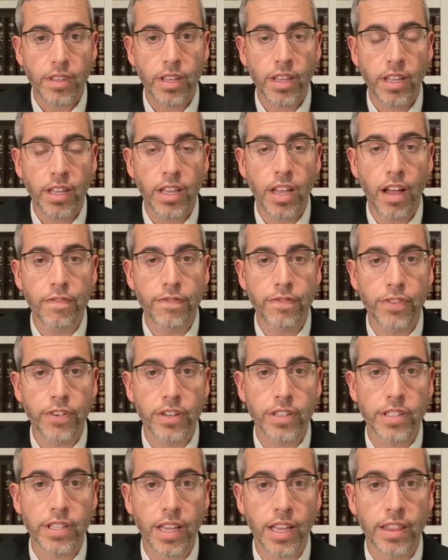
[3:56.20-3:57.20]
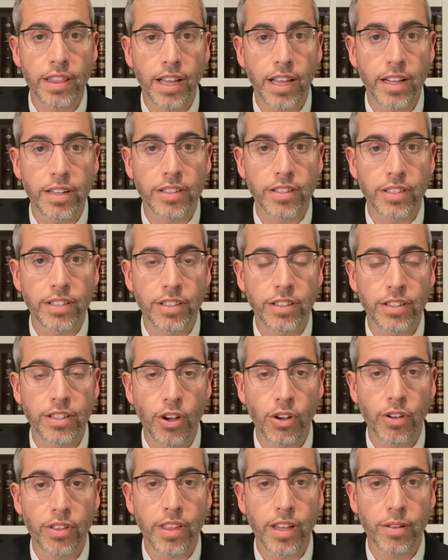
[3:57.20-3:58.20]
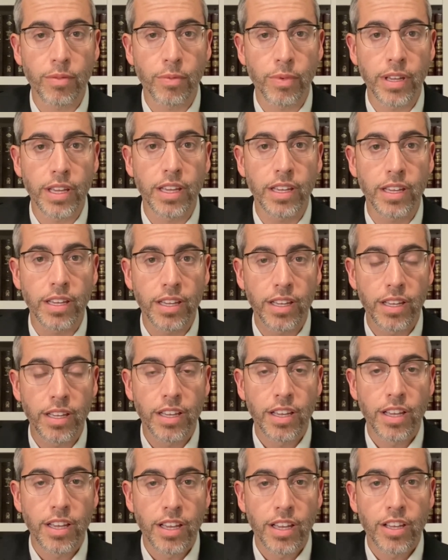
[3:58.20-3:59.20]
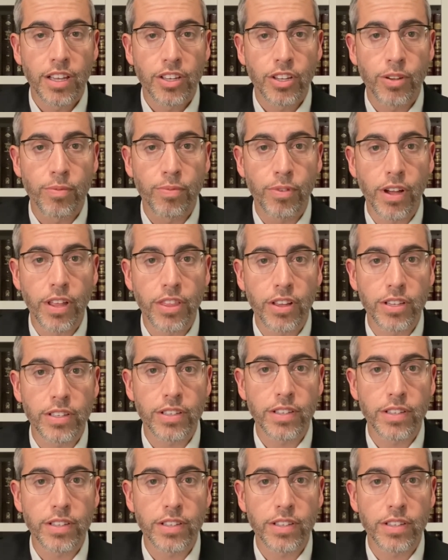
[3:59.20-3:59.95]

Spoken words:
comfort, and that know that we, your brothers